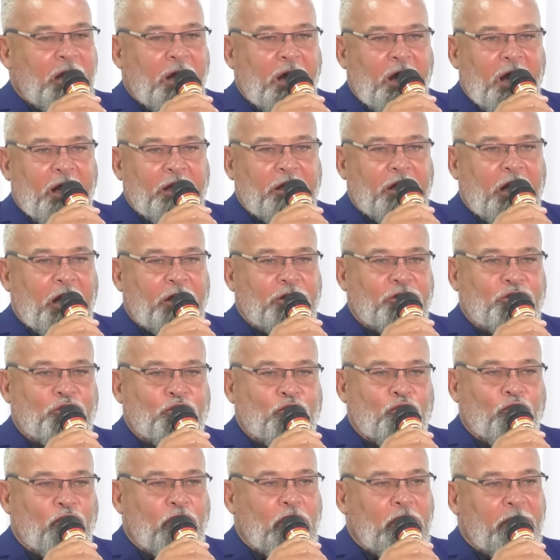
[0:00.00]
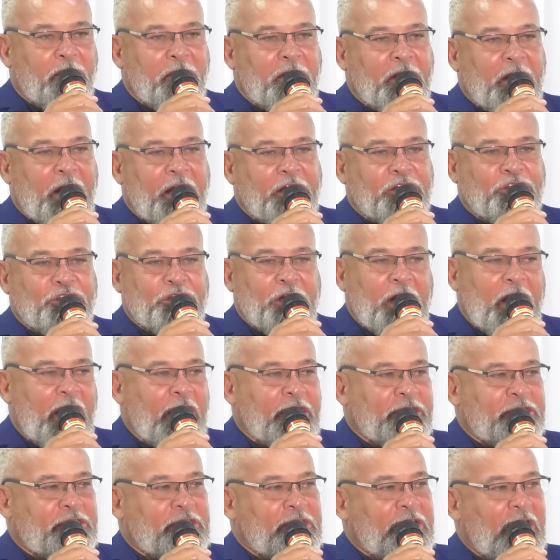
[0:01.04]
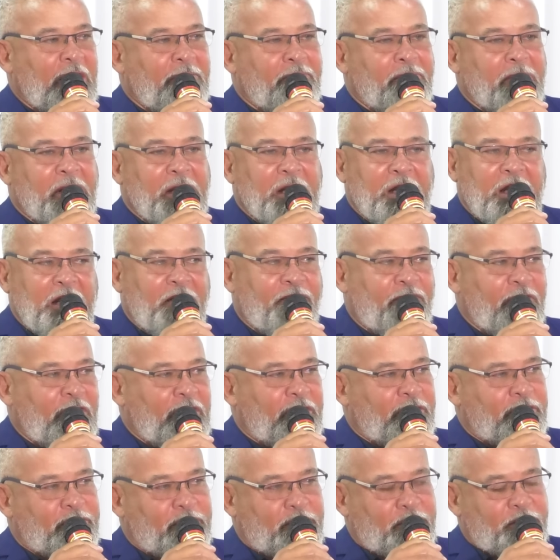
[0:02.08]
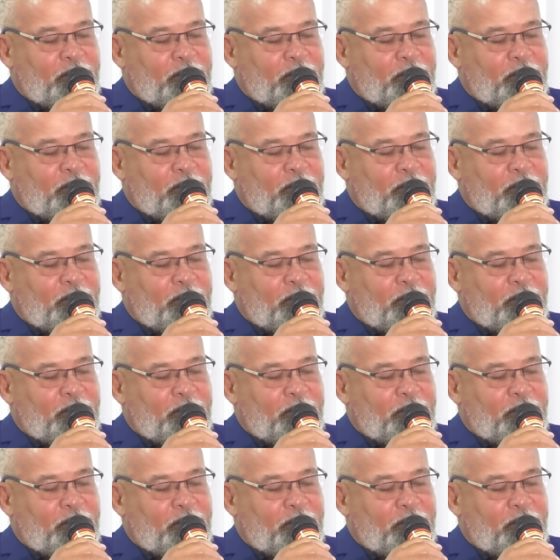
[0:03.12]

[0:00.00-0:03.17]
and screaming and chanting and believing.